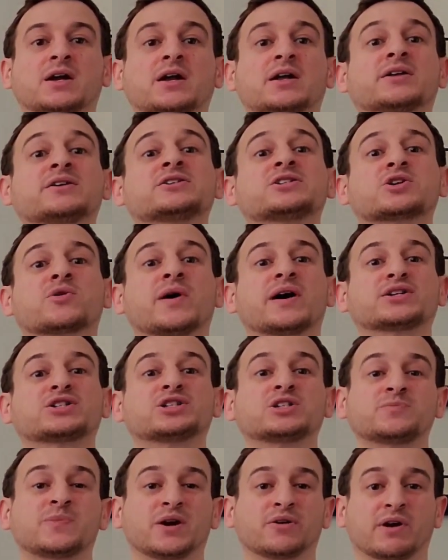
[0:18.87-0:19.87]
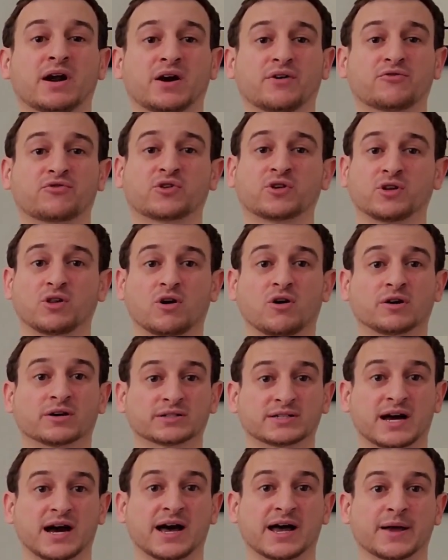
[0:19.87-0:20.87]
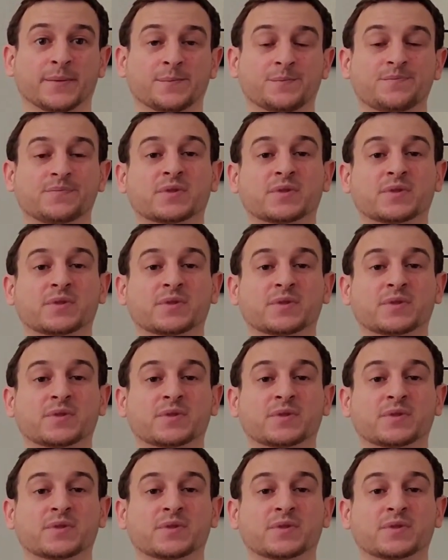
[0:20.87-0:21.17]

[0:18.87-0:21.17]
Now, this question's been around for a long time.